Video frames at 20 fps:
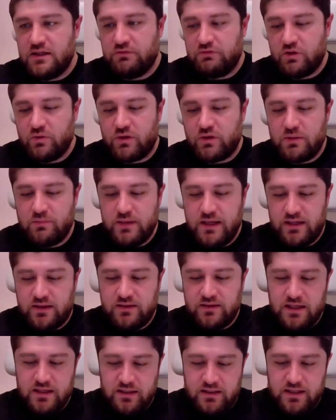if you want to
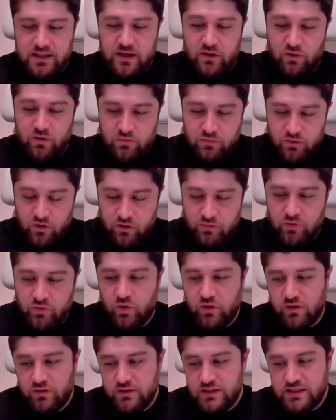make 10K or
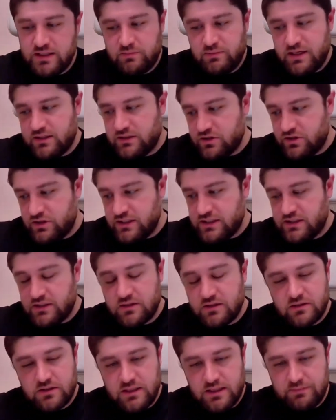more. That's my
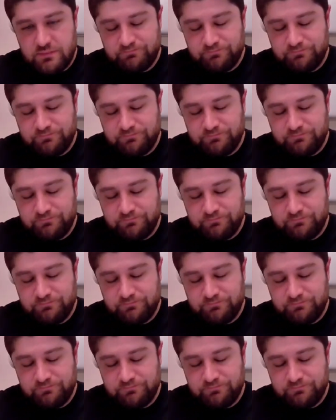suggestion.